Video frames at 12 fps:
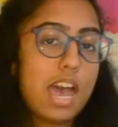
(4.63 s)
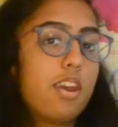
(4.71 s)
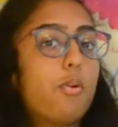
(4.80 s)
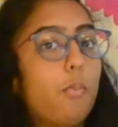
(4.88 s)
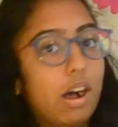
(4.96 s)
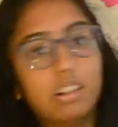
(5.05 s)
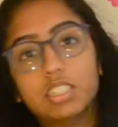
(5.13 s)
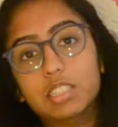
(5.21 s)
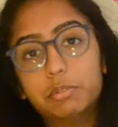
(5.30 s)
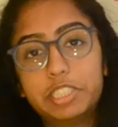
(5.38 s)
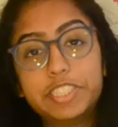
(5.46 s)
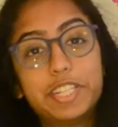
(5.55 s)
and
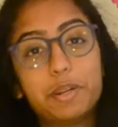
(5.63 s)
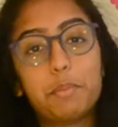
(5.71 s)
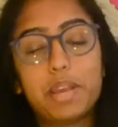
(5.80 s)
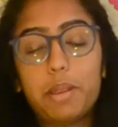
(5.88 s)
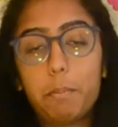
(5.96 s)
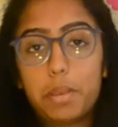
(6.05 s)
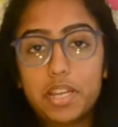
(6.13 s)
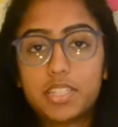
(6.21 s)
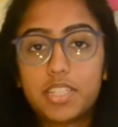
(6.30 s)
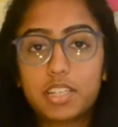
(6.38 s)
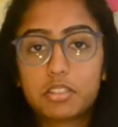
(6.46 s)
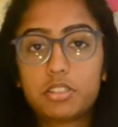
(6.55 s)
welcome to the Debate
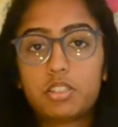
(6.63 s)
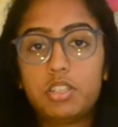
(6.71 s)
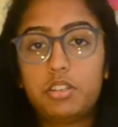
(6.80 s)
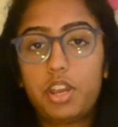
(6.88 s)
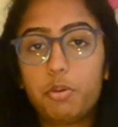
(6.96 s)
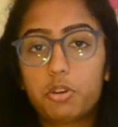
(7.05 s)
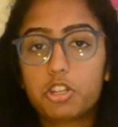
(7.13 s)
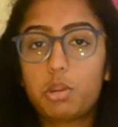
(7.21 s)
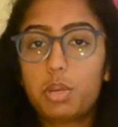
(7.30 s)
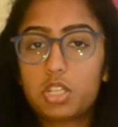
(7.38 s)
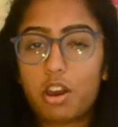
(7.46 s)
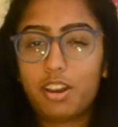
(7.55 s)
Basics. Today we're going to
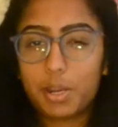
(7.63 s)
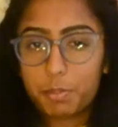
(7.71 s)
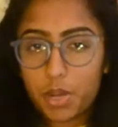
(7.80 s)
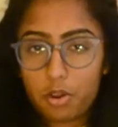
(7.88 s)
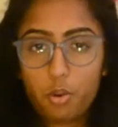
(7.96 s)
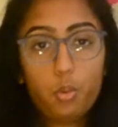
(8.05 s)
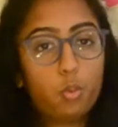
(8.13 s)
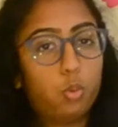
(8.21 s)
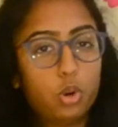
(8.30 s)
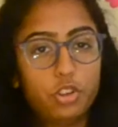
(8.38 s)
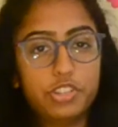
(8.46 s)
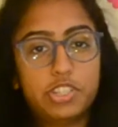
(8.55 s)
be talking about
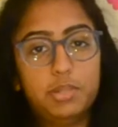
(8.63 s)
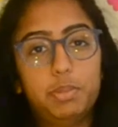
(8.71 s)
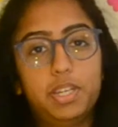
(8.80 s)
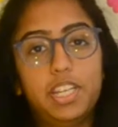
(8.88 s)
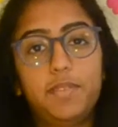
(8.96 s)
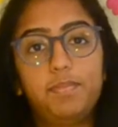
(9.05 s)
World's Debate.